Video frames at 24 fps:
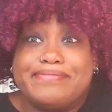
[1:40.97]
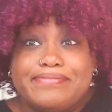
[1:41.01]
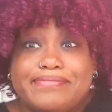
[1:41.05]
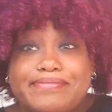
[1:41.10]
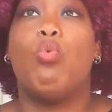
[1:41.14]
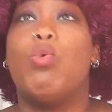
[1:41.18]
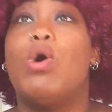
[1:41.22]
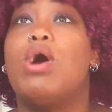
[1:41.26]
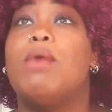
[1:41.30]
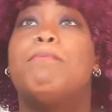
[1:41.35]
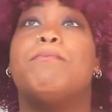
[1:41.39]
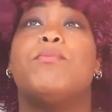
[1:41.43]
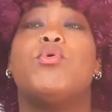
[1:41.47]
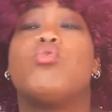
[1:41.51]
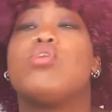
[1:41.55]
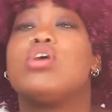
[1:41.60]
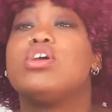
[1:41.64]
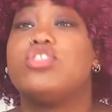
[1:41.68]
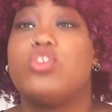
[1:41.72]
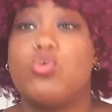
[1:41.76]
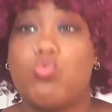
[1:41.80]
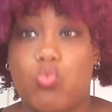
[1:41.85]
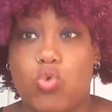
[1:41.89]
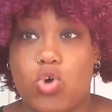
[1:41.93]
While more of
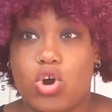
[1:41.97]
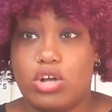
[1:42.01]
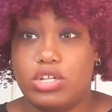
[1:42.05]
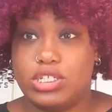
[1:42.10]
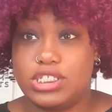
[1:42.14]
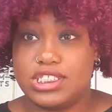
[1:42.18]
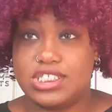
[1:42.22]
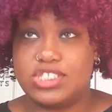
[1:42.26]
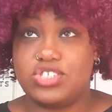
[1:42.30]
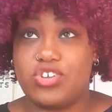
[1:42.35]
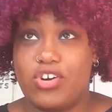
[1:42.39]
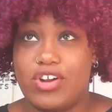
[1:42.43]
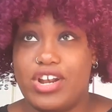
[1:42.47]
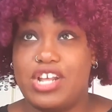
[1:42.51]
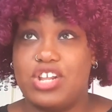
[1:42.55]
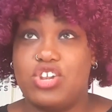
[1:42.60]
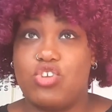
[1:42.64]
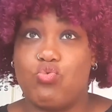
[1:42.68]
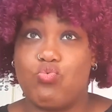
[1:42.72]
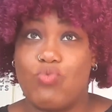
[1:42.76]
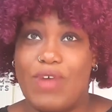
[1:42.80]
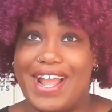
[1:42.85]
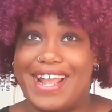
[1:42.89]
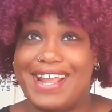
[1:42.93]
the world is starting to
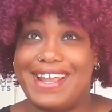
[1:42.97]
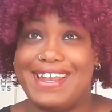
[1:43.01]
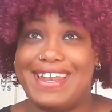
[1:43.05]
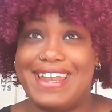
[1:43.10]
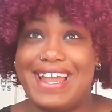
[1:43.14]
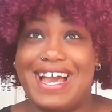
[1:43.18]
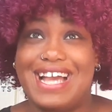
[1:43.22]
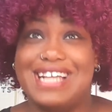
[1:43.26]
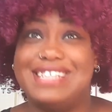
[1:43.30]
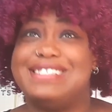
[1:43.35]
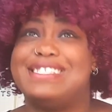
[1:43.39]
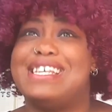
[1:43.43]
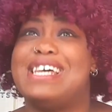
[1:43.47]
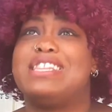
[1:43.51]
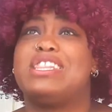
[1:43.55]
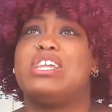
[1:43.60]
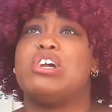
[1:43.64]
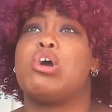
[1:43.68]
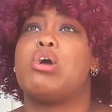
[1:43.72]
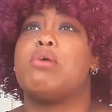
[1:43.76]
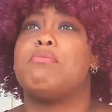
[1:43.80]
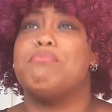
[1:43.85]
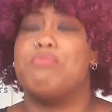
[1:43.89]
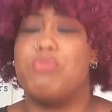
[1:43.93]
recognize that
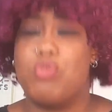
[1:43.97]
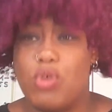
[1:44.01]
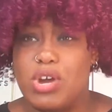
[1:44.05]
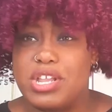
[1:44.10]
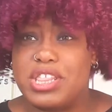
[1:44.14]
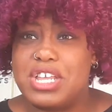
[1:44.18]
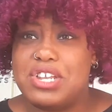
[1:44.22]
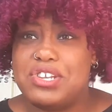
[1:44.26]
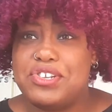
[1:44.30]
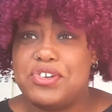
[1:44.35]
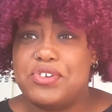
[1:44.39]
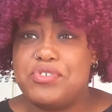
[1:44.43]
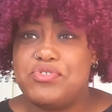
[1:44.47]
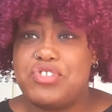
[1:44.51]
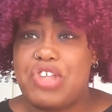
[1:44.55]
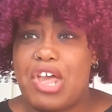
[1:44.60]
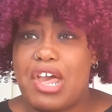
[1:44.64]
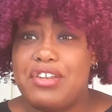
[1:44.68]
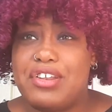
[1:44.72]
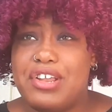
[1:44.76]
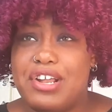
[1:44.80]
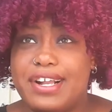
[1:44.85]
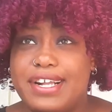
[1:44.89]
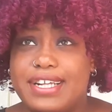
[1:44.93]
there are more than two
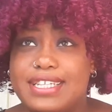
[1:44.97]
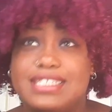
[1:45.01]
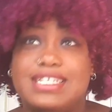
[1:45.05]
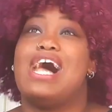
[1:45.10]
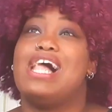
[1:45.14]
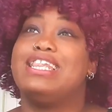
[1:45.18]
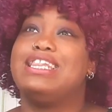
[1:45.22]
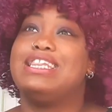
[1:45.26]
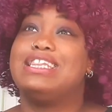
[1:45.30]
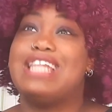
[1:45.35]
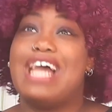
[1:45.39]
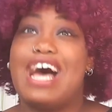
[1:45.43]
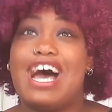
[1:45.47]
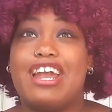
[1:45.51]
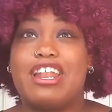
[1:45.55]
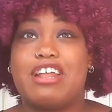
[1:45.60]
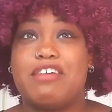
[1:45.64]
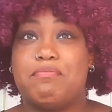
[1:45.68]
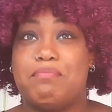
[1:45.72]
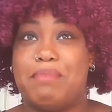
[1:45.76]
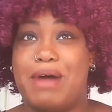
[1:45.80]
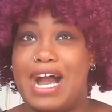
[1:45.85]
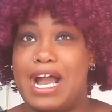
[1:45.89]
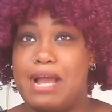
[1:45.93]
genders, a lot
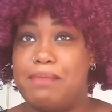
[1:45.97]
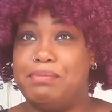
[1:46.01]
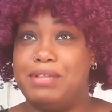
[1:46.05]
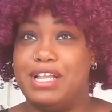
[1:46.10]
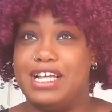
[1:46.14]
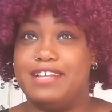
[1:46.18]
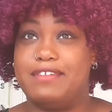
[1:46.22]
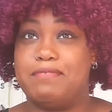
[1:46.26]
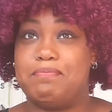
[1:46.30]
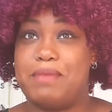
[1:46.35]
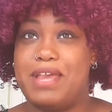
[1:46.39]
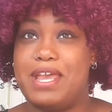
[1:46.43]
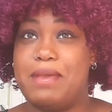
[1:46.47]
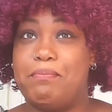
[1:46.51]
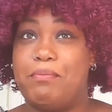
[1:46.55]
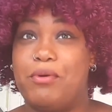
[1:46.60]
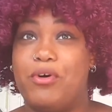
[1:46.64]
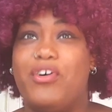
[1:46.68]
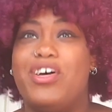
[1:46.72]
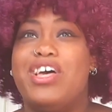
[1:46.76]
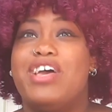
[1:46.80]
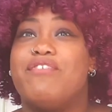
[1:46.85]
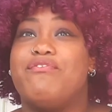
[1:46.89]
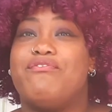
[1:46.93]
of bi plus
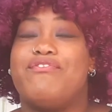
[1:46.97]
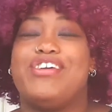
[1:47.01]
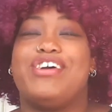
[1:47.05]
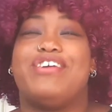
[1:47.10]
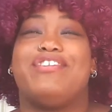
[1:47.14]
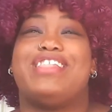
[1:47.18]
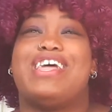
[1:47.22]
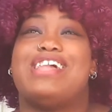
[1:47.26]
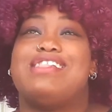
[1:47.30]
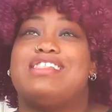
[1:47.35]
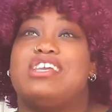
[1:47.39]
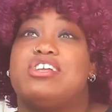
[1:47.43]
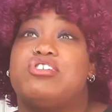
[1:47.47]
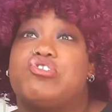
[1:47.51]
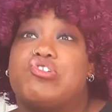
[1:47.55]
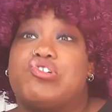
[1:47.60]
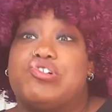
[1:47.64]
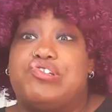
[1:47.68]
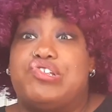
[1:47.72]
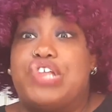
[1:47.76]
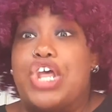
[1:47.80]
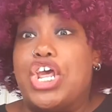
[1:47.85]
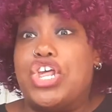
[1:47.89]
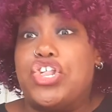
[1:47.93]
people feel that the
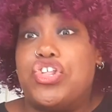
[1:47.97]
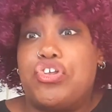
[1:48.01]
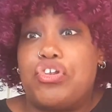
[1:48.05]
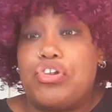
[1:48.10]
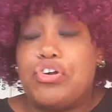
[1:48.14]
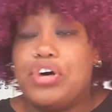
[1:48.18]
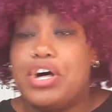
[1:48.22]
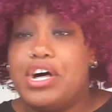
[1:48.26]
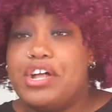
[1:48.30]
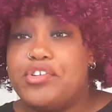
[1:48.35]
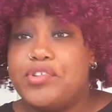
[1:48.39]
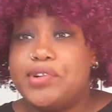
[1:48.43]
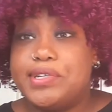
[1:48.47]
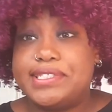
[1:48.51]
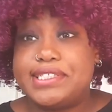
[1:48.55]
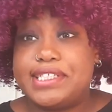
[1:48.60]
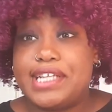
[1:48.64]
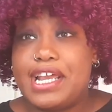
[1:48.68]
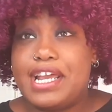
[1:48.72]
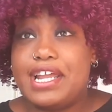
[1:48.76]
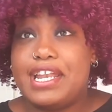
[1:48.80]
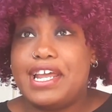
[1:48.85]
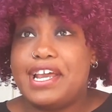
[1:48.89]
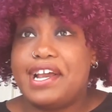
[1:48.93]
traditional
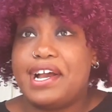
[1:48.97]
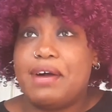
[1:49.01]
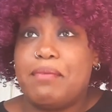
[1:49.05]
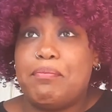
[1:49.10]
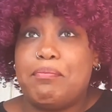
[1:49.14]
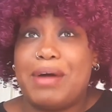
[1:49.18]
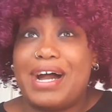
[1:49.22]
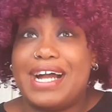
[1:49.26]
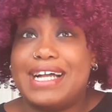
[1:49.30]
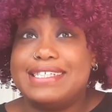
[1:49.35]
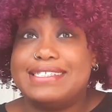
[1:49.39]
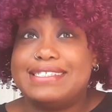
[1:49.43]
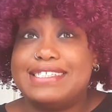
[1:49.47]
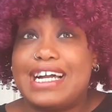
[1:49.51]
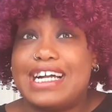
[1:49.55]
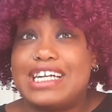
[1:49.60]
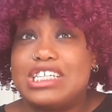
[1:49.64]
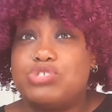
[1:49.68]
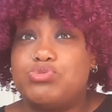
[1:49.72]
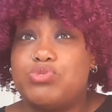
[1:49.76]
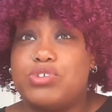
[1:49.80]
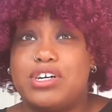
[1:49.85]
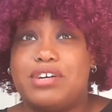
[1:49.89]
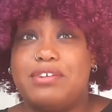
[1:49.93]
understanding of
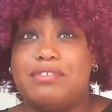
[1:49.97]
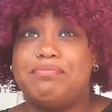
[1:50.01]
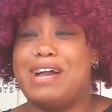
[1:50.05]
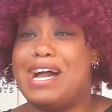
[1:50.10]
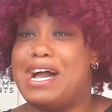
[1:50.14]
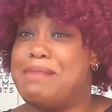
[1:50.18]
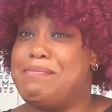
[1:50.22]
bisexual,